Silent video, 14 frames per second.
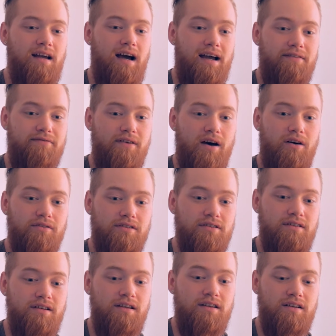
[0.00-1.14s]
I felt
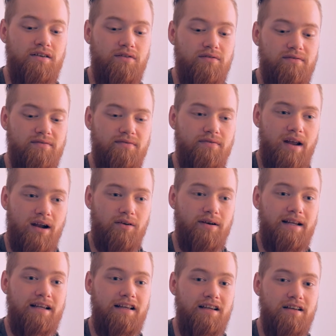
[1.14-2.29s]
very